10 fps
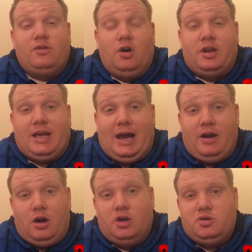If you haven't got an
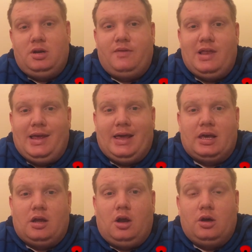account, I shall leave the
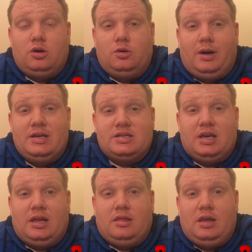link, like
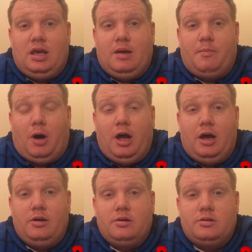always, in the
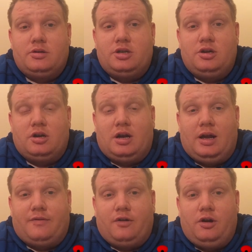bio, so you
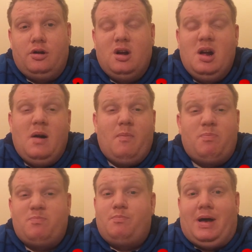can click through,
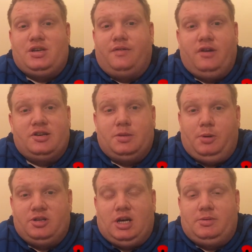match your
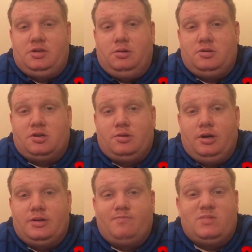first deposit up to
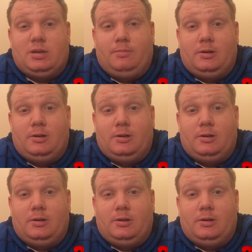200 quid.